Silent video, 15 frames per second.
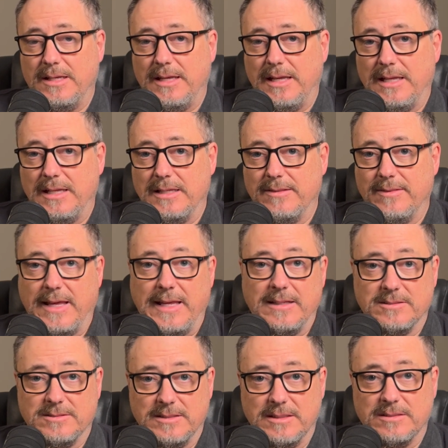and they
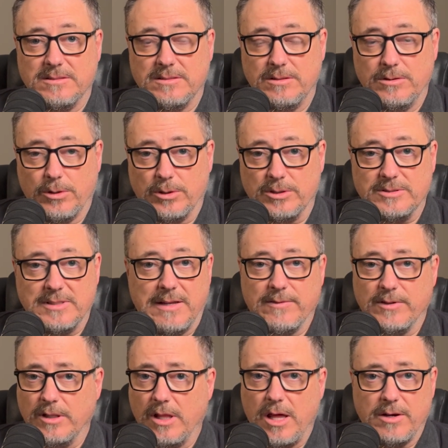assist the nurse. They have
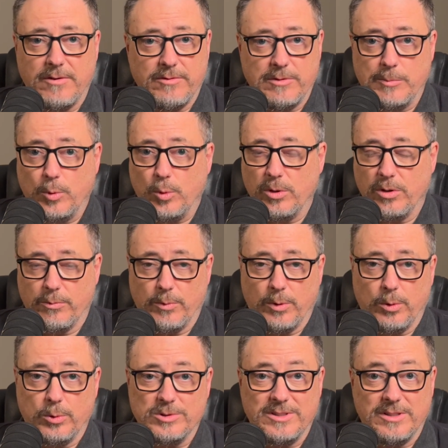a lot of important
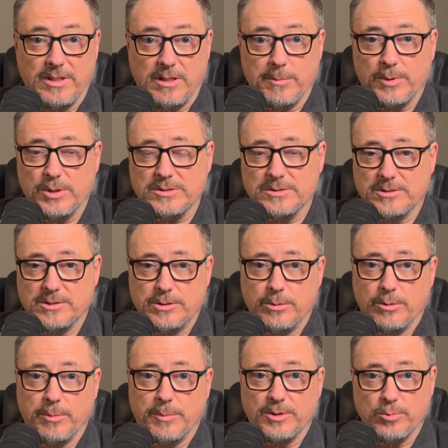roles in the emergency
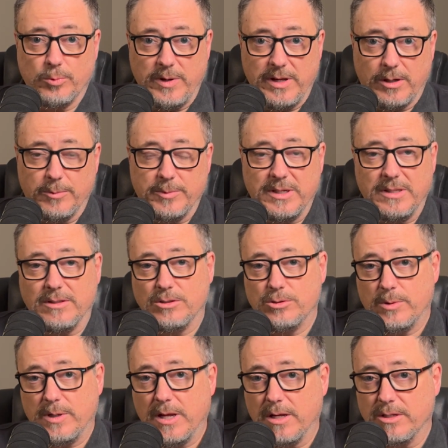room as well, but in the
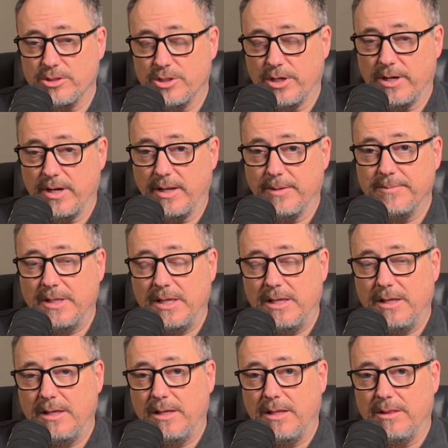triage area,
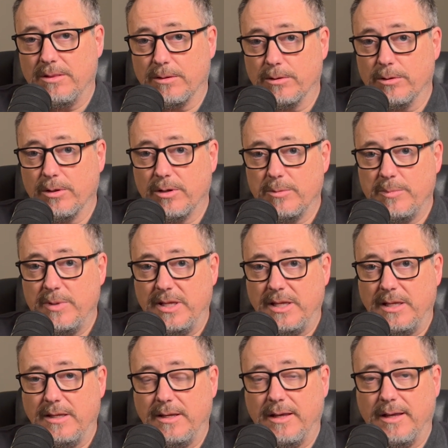they're going to
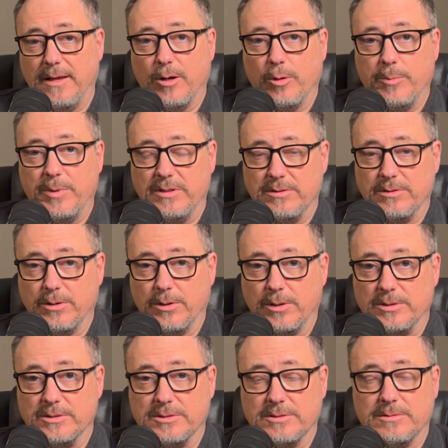be helping the
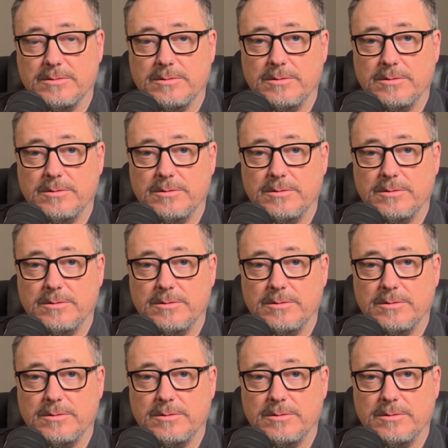nurse